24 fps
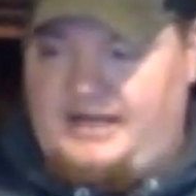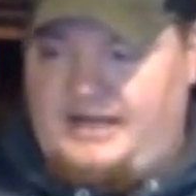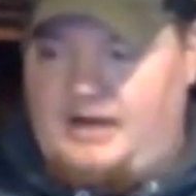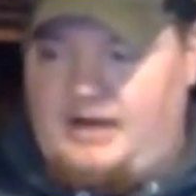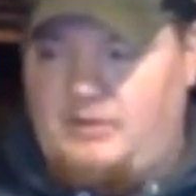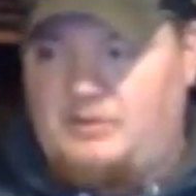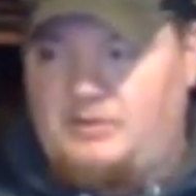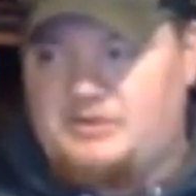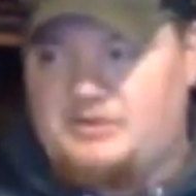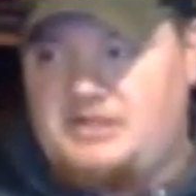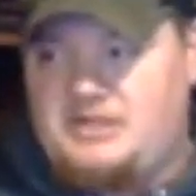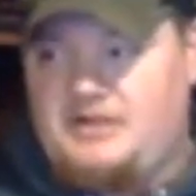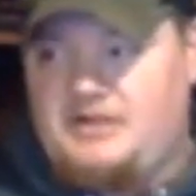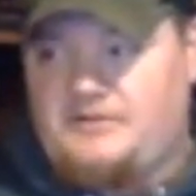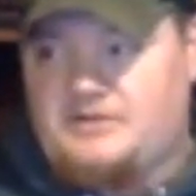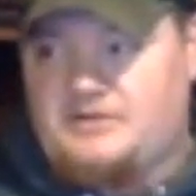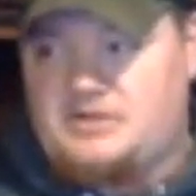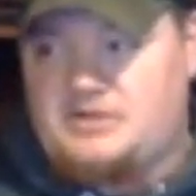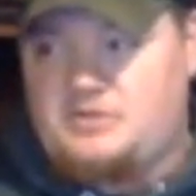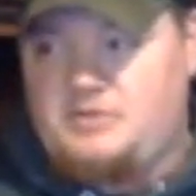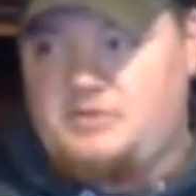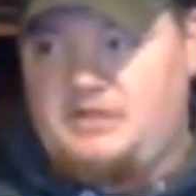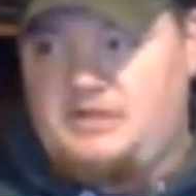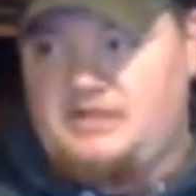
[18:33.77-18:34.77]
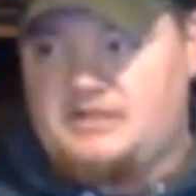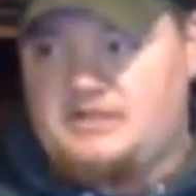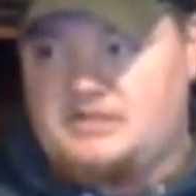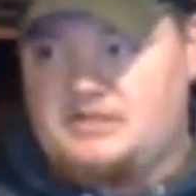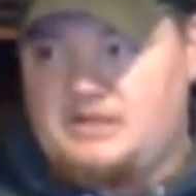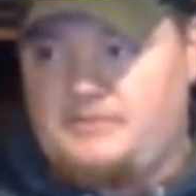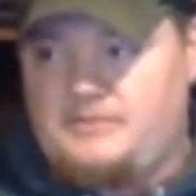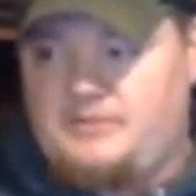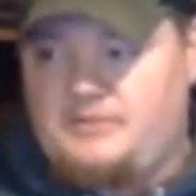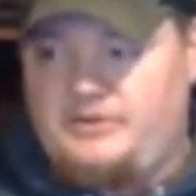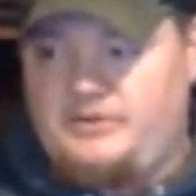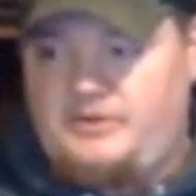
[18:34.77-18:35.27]
Now, we'll see if it sweetens
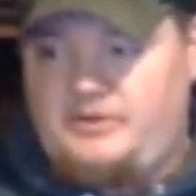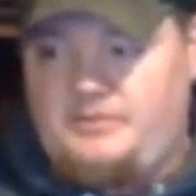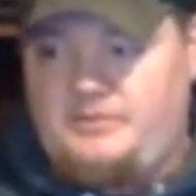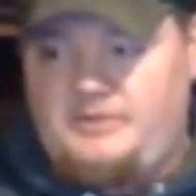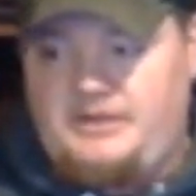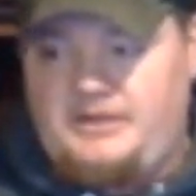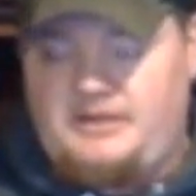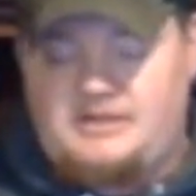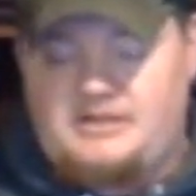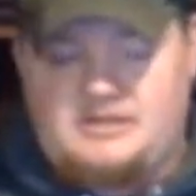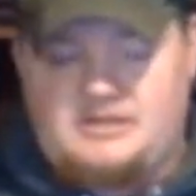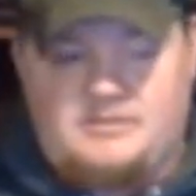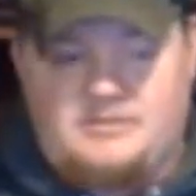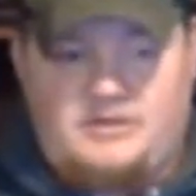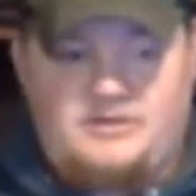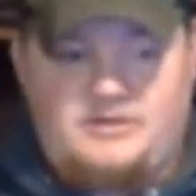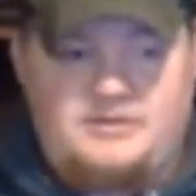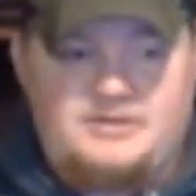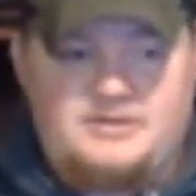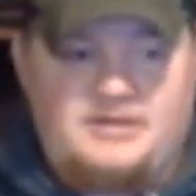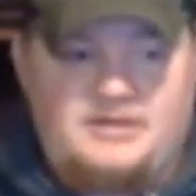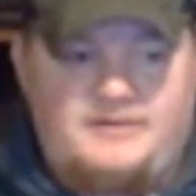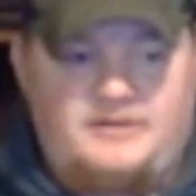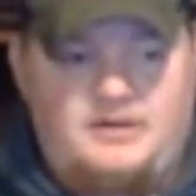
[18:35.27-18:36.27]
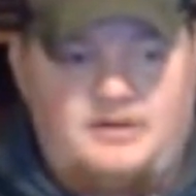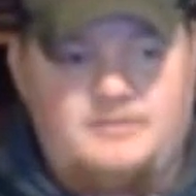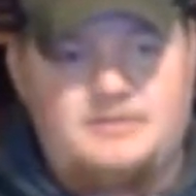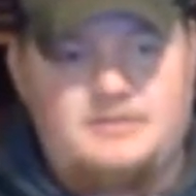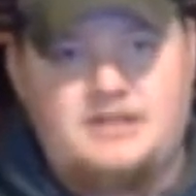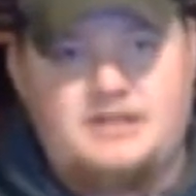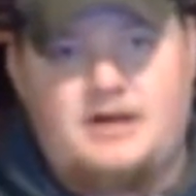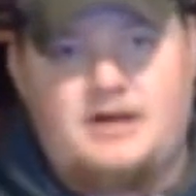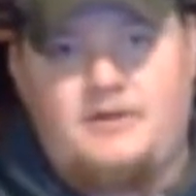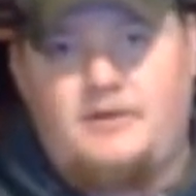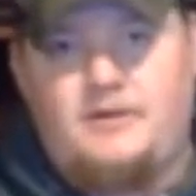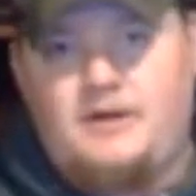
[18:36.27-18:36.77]
up a little bit. Some other stuff
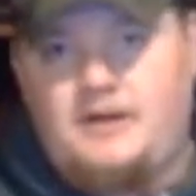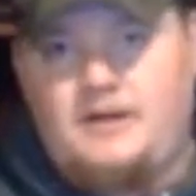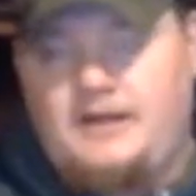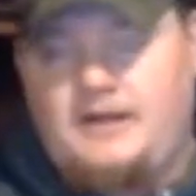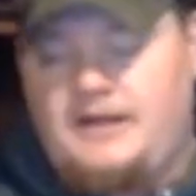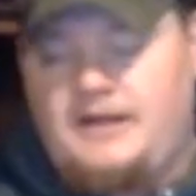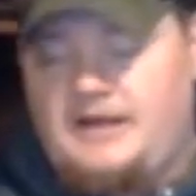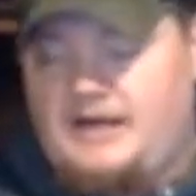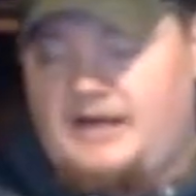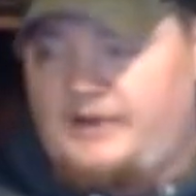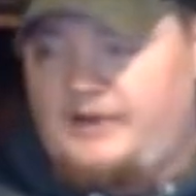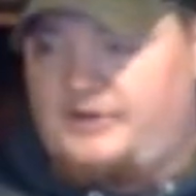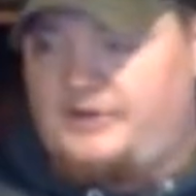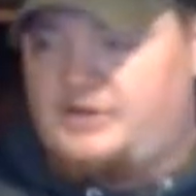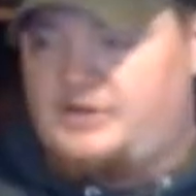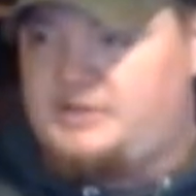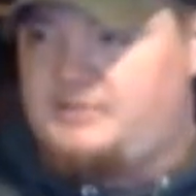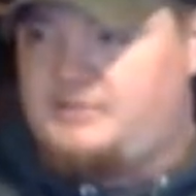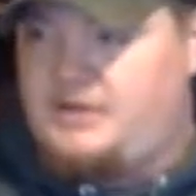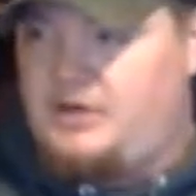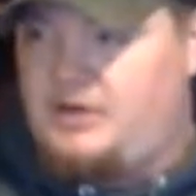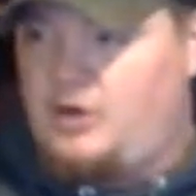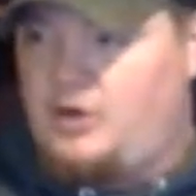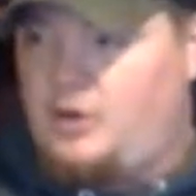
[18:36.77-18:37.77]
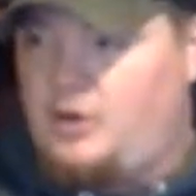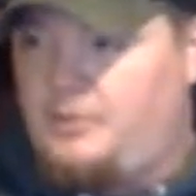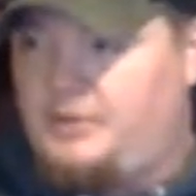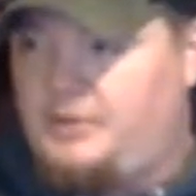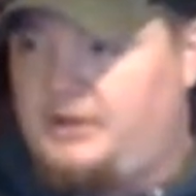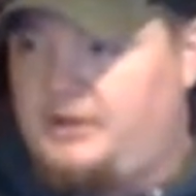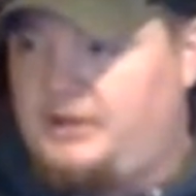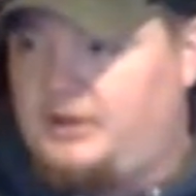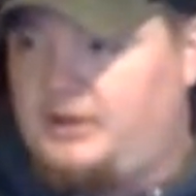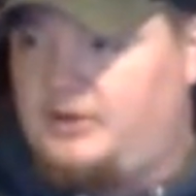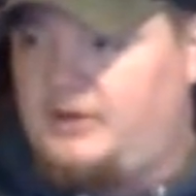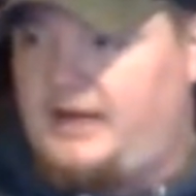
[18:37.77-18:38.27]
comes out now that it's been
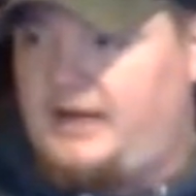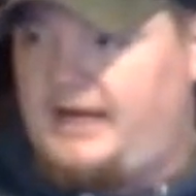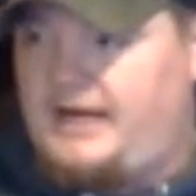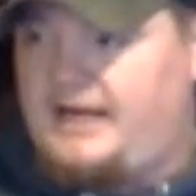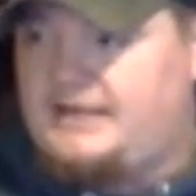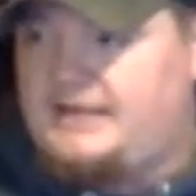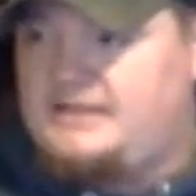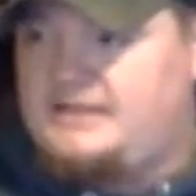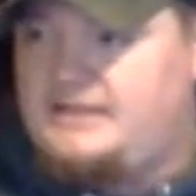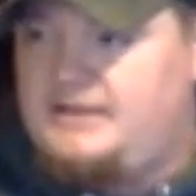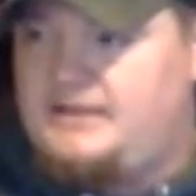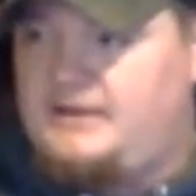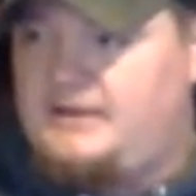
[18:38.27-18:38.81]
opened and cracked.